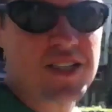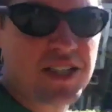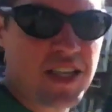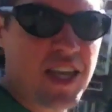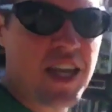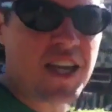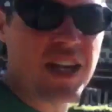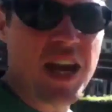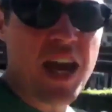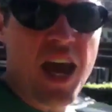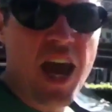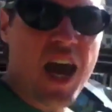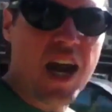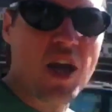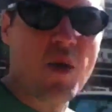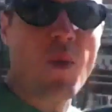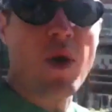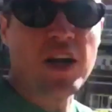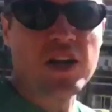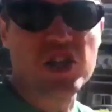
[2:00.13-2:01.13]
scene
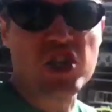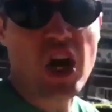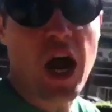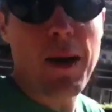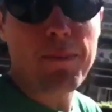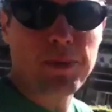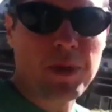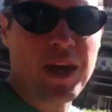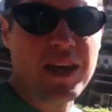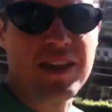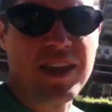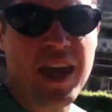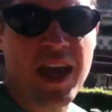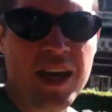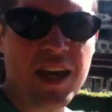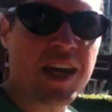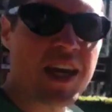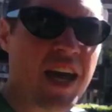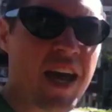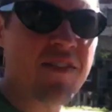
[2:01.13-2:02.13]
and you want to chop like the
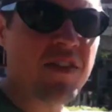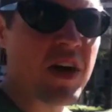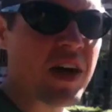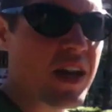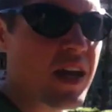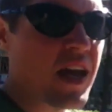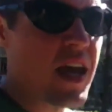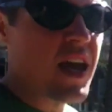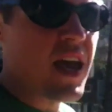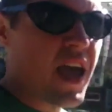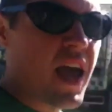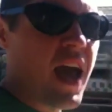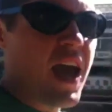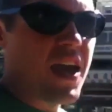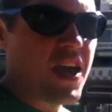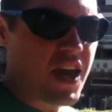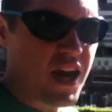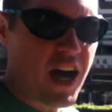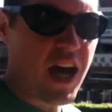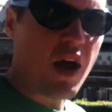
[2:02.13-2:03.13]
ending of it,
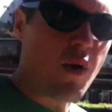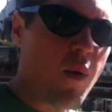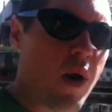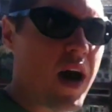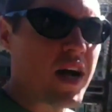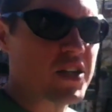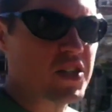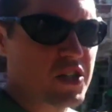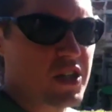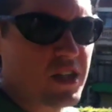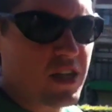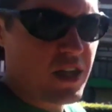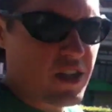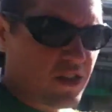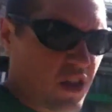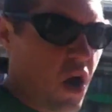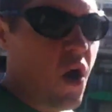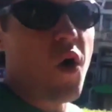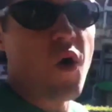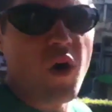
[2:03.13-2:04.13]
you gotta watch
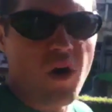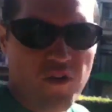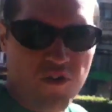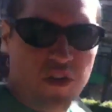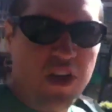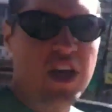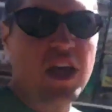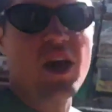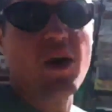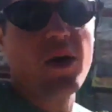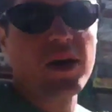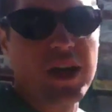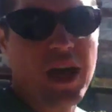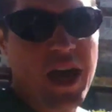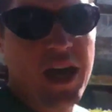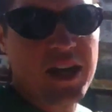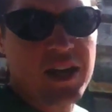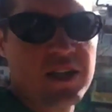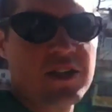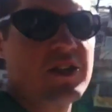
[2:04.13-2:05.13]
the whole video
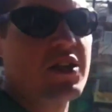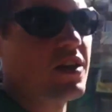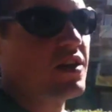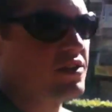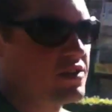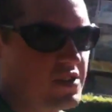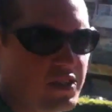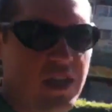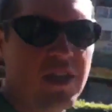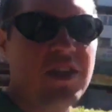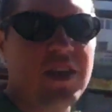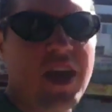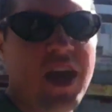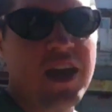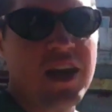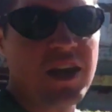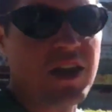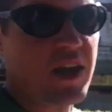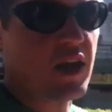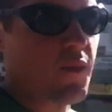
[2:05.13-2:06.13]
again to see the
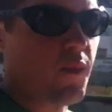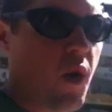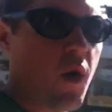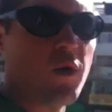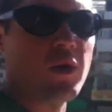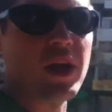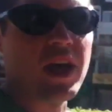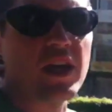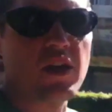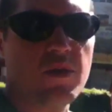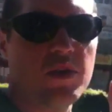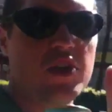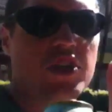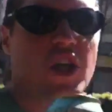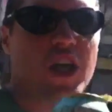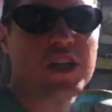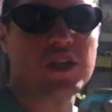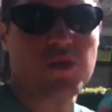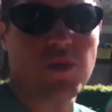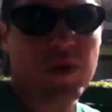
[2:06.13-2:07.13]
ending. Like, it won't let you
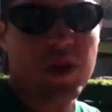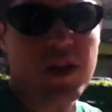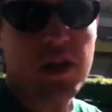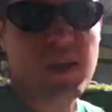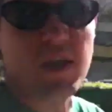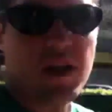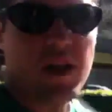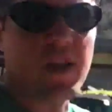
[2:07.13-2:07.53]
adjust where the